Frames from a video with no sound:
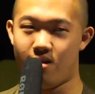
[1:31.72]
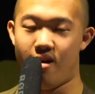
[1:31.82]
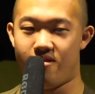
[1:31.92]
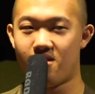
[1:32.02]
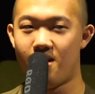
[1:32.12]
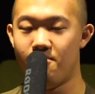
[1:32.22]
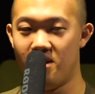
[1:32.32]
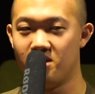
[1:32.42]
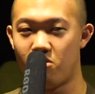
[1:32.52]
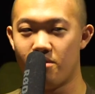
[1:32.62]
I think that
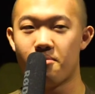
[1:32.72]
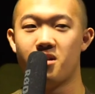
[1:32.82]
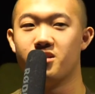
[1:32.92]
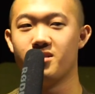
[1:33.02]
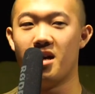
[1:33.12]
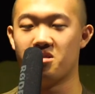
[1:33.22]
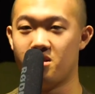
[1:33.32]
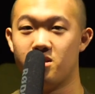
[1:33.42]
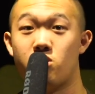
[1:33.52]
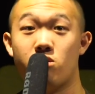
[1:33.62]
Men's Story Project is
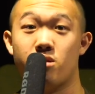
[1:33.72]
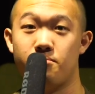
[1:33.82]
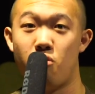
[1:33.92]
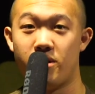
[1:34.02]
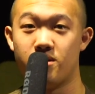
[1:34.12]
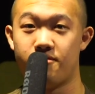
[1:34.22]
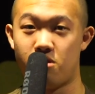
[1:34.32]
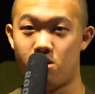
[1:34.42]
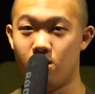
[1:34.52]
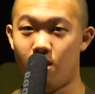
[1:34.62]
actually a starting point
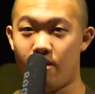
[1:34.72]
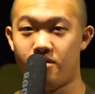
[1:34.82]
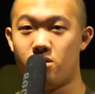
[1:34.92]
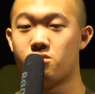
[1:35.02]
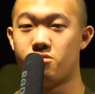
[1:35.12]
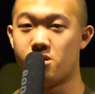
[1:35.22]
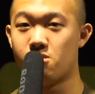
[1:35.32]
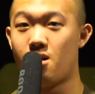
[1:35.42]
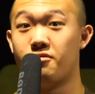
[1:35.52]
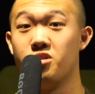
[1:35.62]
for a lot of the
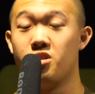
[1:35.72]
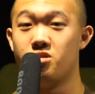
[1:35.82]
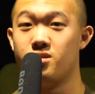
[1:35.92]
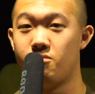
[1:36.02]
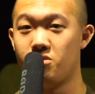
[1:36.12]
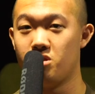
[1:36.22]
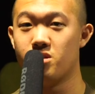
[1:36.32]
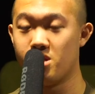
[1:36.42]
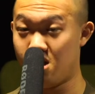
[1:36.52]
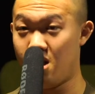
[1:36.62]
critical conversations that we need
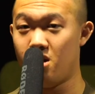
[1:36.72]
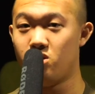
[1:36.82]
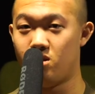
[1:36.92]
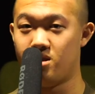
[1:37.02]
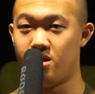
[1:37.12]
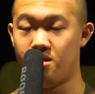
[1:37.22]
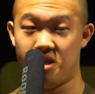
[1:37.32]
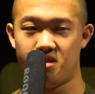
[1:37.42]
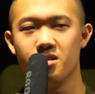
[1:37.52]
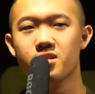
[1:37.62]
to engage on a daily
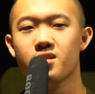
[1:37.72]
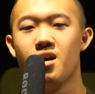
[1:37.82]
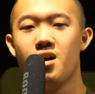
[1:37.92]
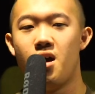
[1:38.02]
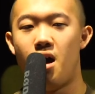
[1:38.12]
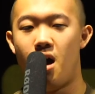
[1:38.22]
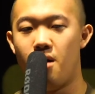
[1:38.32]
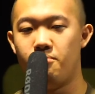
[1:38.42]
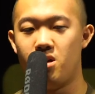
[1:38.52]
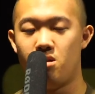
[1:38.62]
basis.
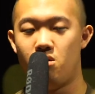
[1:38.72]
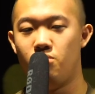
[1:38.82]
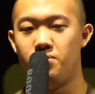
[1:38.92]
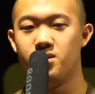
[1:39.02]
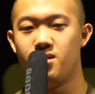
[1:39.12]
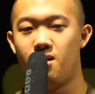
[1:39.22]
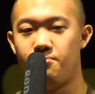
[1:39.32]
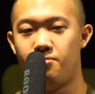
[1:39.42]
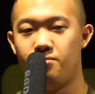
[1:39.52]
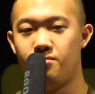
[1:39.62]
It opens up
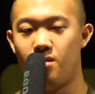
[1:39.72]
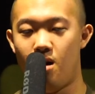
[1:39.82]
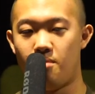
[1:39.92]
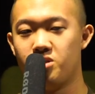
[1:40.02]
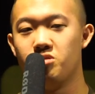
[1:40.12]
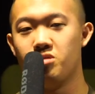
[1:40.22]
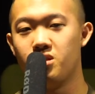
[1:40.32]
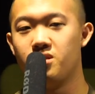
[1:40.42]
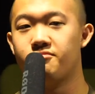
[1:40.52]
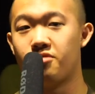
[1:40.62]

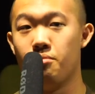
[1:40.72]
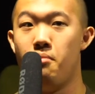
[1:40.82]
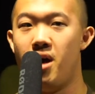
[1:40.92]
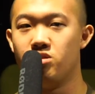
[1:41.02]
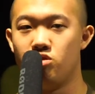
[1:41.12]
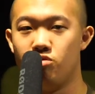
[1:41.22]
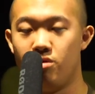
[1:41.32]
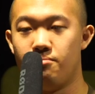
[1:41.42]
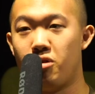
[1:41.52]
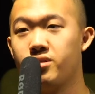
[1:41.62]
opportunities for men to
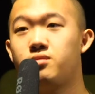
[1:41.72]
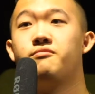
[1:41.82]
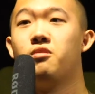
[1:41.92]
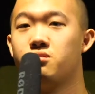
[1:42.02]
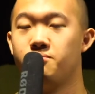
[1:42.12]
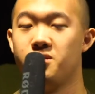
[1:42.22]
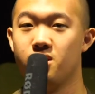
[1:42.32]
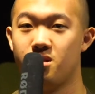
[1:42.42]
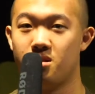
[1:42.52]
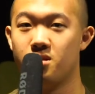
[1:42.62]
embrace their
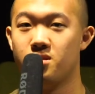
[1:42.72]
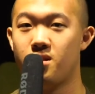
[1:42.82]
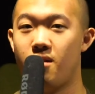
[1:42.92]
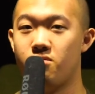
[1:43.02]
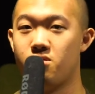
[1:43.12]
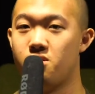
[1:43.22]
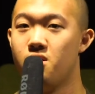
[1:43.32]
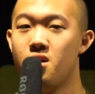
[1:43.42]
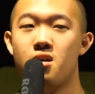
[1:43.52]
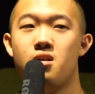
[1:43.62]
vulnerabilities and
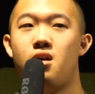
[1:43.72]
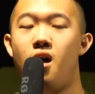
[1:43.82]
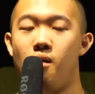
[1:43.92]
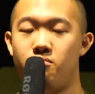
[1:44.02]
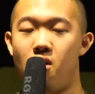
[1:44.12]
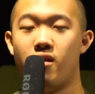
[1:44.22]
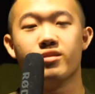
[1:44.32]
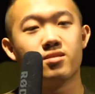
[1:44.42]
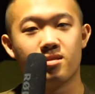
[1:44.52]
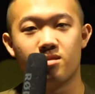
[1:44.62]
their
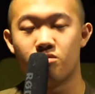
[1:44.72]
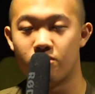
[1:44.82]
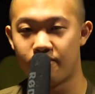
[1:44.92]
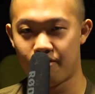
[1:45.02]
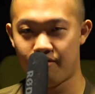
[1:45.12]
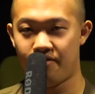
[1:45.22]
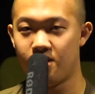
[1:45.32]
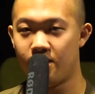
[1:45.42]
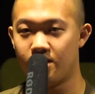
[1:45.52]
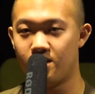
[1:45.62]
honest, truthful
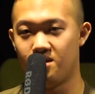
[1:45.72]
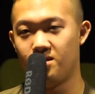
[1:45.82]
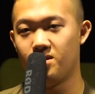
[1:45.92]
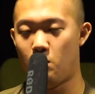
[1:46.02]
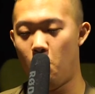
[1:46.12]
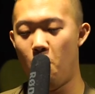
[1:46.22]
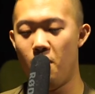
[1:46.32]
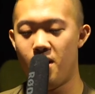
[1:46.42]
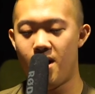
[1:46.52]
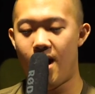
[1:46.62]
feelings. So
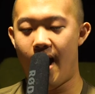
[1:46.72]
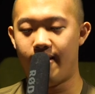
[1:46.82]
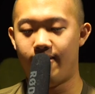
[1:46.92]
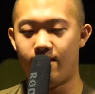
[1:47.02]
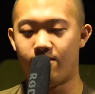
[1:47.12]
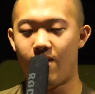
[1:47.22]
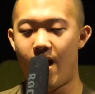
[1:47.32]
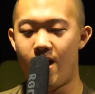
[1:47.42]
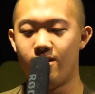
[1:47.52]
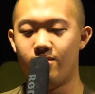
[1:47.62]
I think
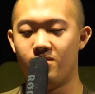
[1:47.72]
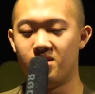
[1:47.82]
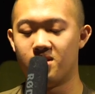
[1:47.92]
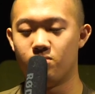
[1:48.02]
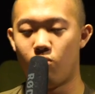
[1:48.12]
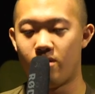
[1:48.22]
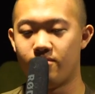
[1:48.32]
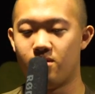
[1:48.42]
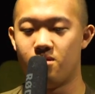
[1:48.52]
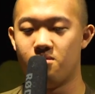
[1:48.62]
that this is one
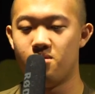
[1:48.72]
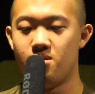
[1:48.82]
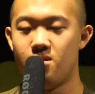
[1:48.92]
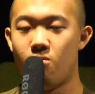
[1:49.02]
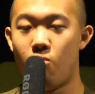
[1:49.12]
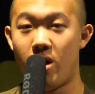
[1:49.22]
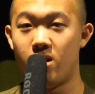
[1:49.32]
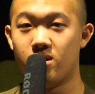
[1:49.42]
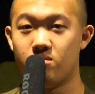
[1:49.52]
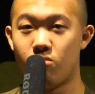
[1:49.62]
of the
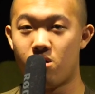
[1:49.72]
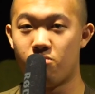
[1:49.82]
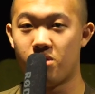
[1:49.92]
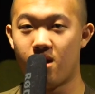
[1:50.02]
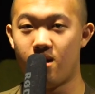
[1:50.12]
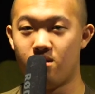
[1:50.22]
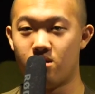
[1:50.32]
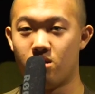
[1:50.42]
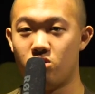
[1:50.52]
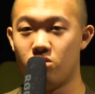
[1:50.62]
ways where we can
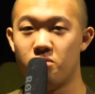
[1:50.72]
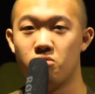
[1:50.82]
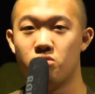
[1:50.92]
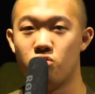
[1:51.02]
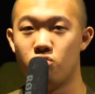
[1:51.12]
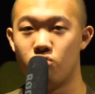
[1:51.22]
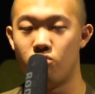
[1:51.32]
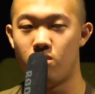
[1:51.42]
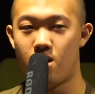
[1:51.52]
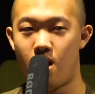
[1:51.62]
contribute
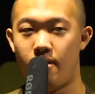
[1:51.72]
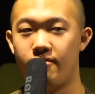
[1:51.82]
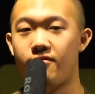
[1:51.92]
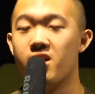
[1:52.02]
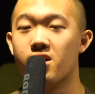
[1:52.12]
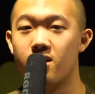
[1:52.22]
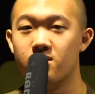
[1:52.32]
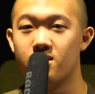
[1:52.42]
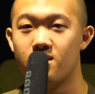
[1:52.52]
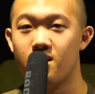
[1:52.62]
to fight
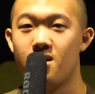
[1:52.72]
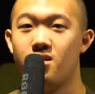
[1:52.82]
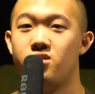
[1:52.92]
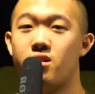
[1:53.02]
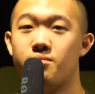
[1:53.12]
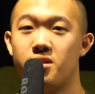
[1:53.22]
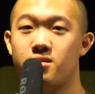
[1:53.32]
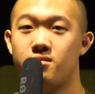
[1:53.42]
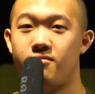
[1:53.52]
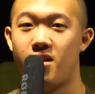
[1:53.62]
against
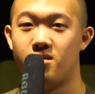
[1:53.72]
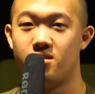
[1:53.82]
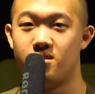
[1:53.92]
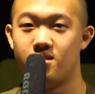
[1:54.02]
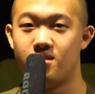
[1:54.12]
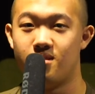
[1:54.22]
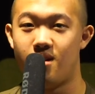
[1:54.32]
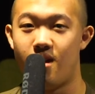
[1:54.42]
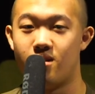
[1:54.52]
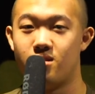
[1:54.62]
gender-based violence
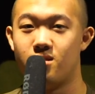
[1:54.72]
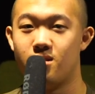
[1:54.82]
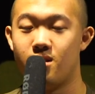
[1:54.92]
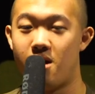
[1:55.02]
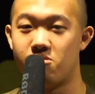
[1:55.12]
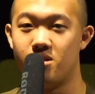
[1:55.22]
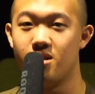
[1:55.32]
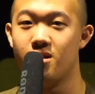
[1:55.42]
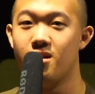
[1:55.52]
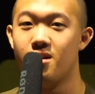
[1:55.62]
and
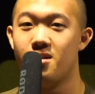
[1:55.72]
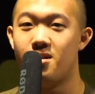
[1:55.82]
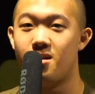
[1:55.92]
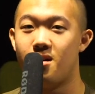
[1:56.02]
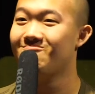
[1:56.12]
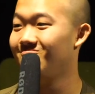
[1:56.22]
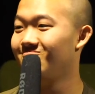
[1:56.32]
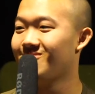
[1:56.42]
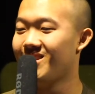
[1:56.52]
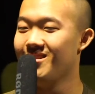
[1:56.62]
inequity.
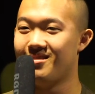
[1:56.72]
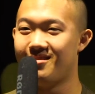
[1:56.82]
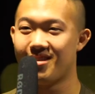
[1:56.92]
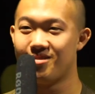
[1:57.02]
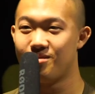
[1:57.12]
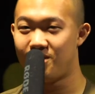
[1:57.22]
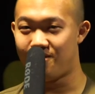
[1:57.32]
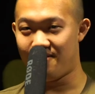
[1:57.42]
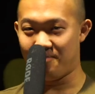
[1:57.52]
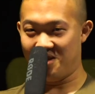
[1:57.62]
Yeah, thank you so much
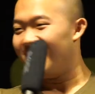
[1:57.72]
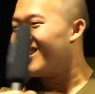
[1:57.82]
for having me.